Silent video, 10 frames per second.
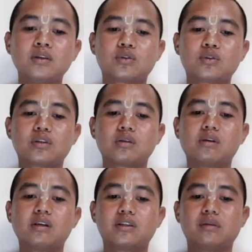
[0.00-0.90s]
So
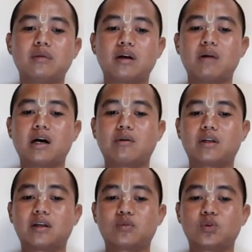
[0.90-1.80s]
similarly, Srimad
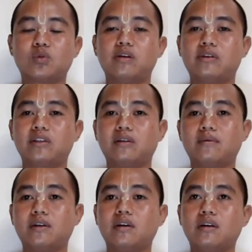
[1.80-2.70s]
Bhagavatam should be
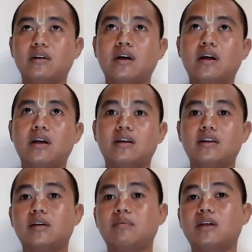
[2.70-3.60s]
received in the
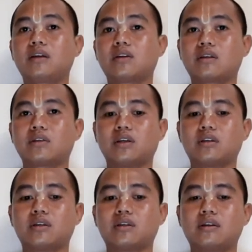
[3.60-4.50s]
cyclic
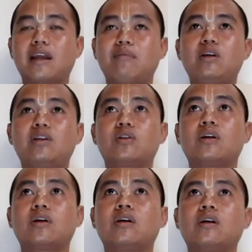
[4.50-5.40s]
succession. That means
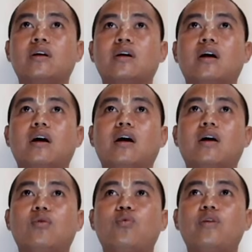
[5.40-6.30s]

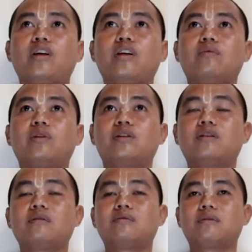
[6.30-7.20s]
we
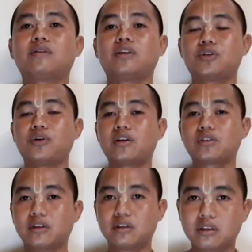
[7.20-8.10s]
receive the
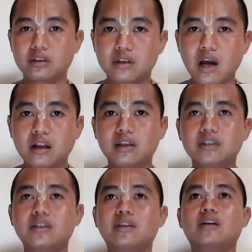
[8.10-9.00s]
transcendental
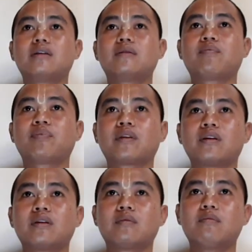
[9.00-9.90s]
knowledge
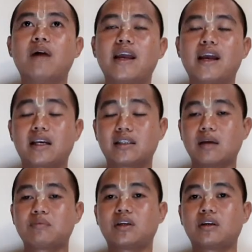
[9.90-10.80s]
by
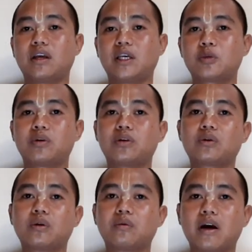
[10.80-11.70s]
accepting a
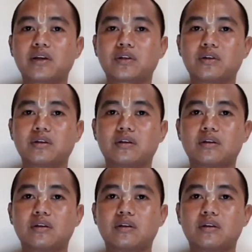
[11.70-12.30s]
spiritual master.